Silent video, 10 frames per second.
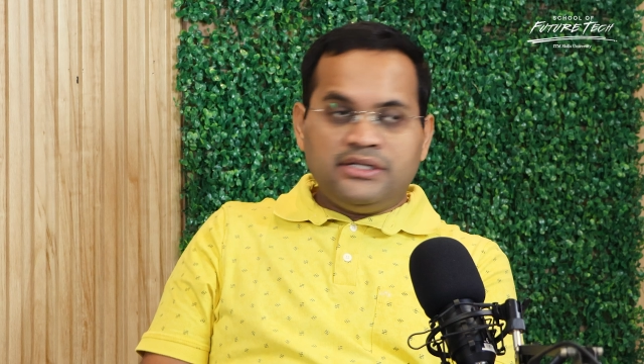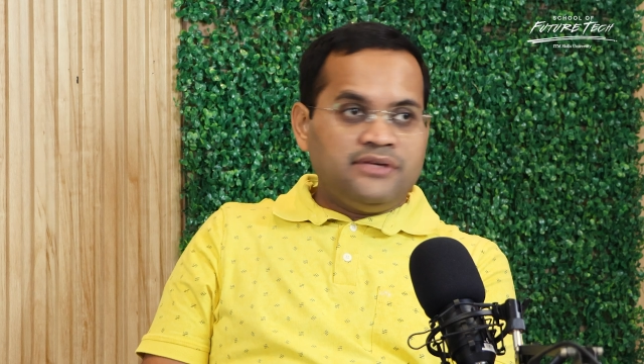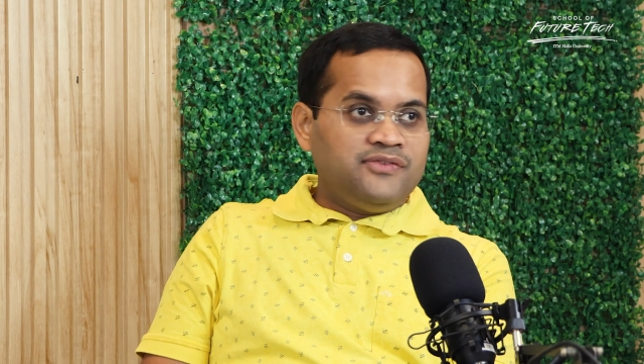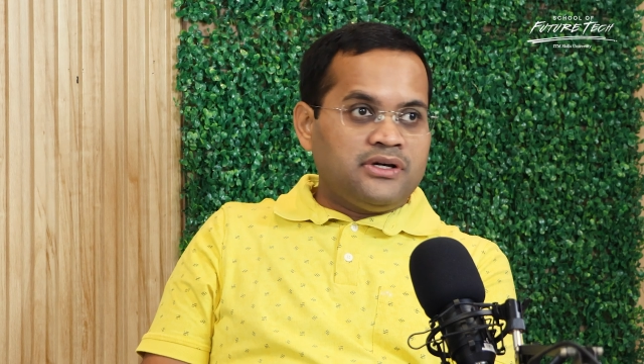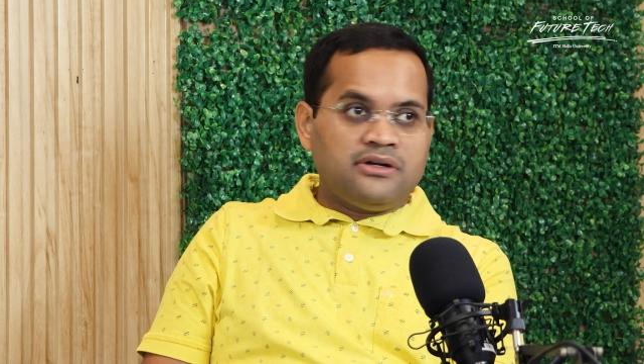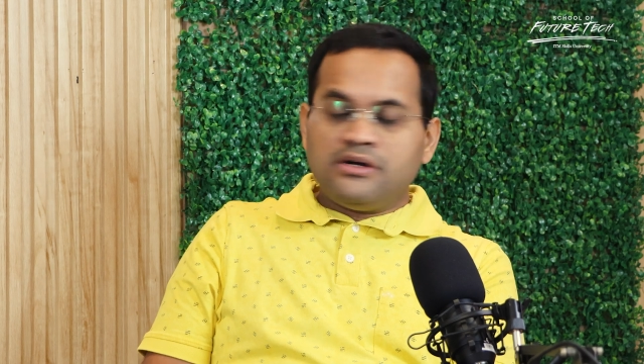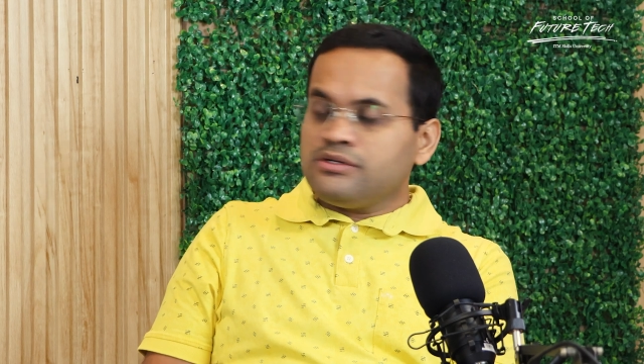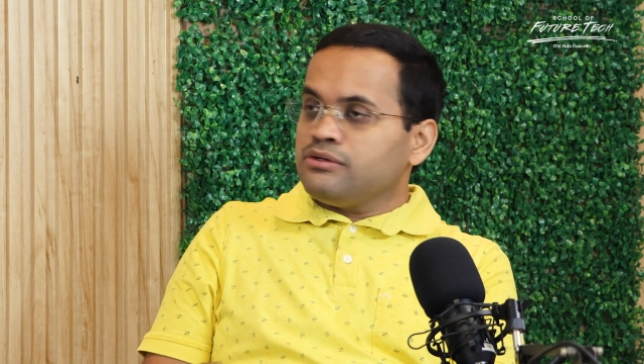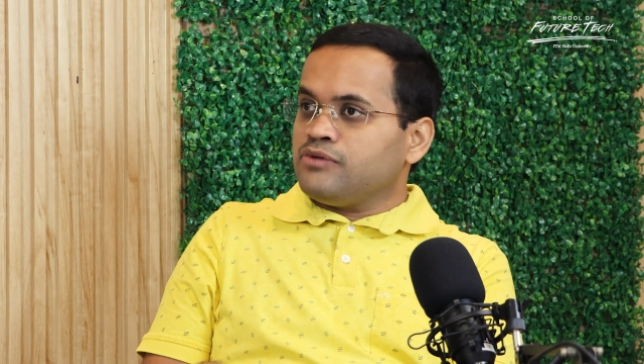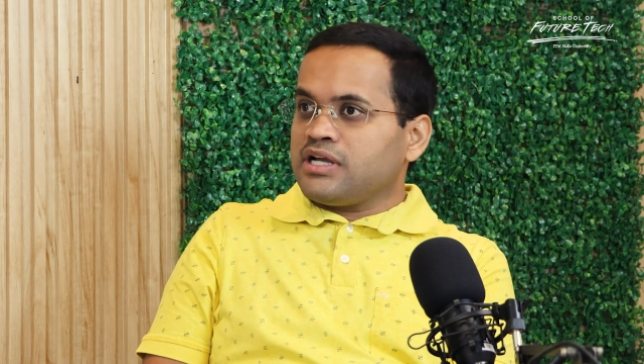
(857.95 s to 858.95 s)
and if you are
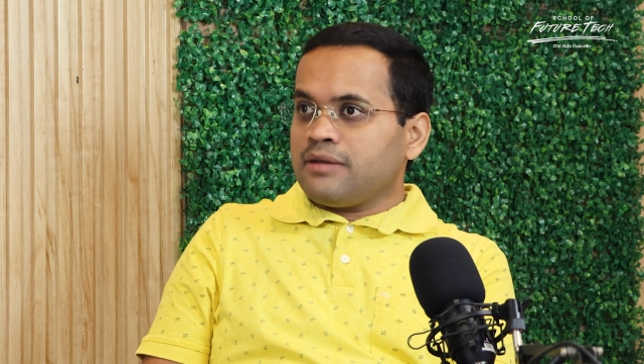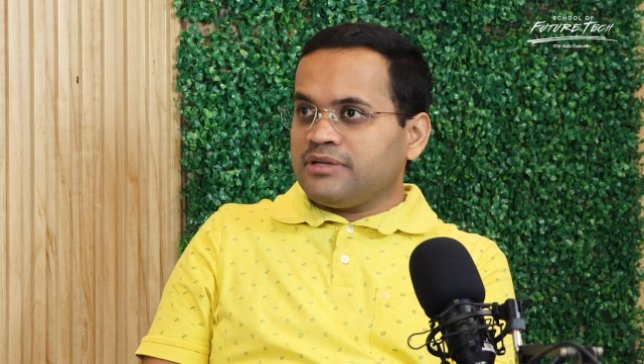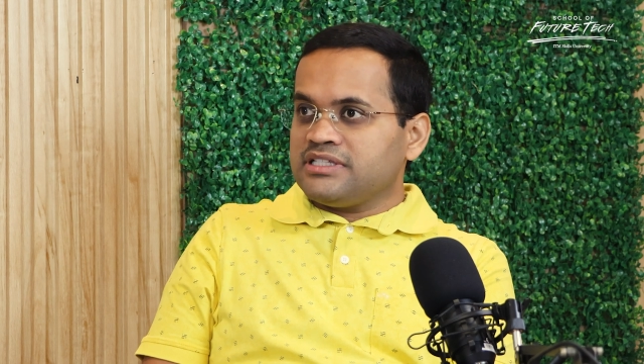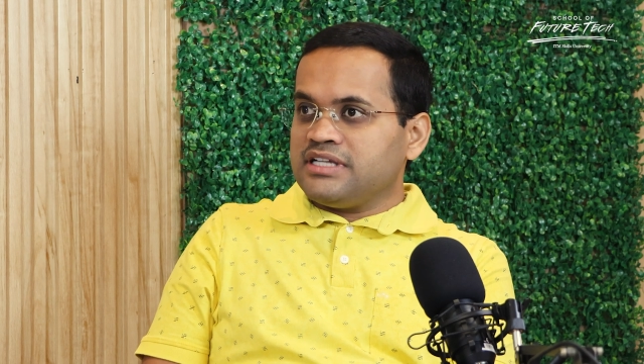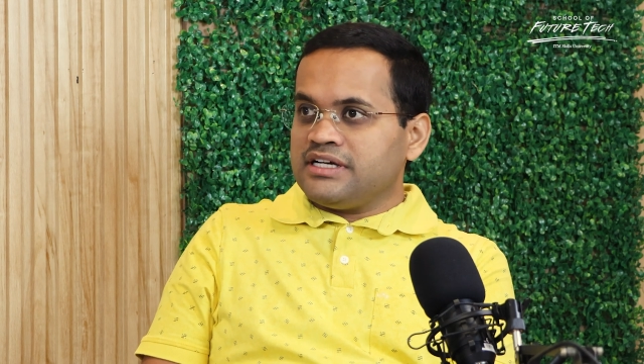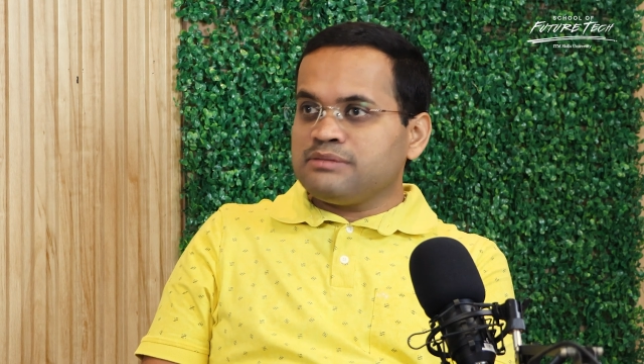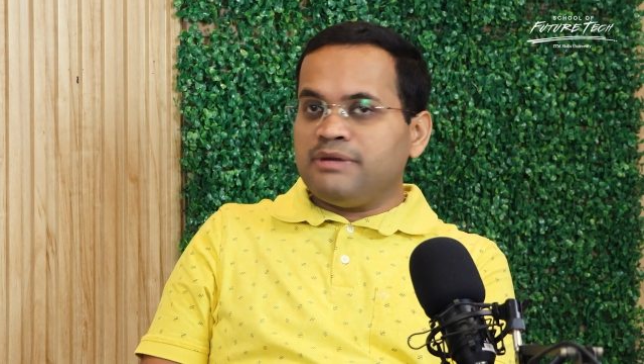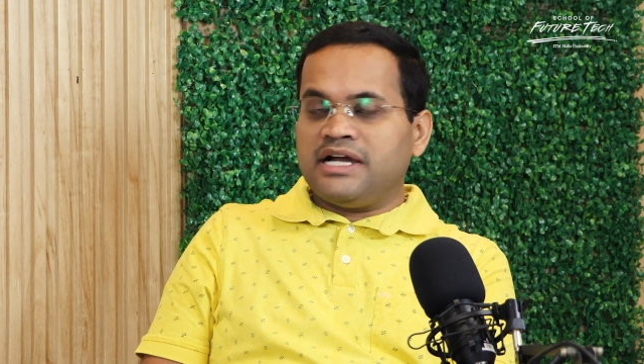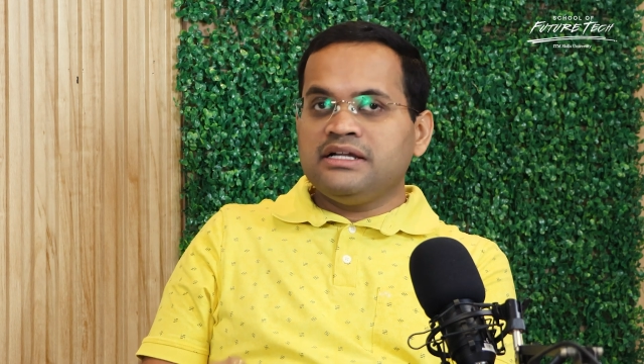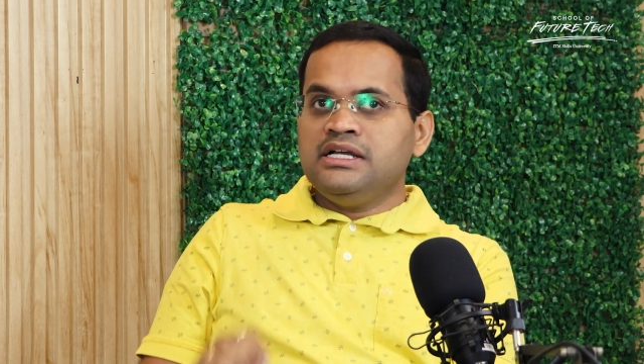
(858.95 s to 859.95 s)
not sure what happens, then it
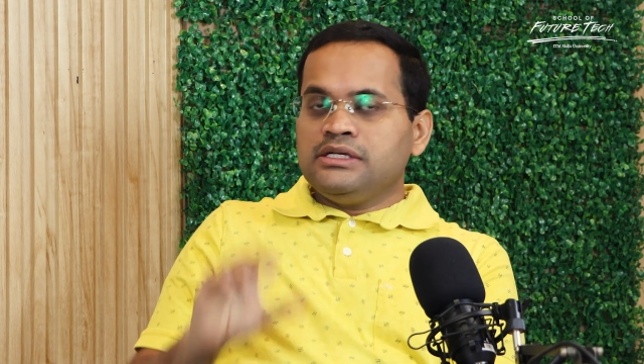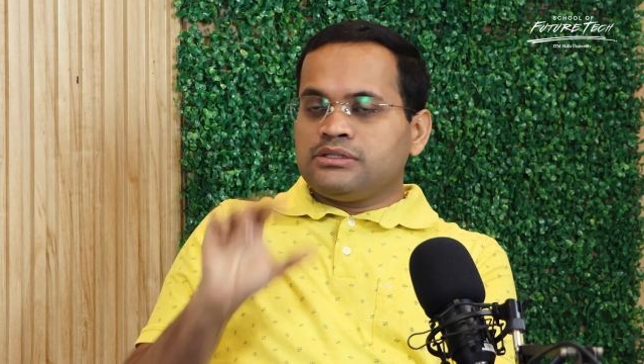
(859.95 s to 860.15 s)
is bad.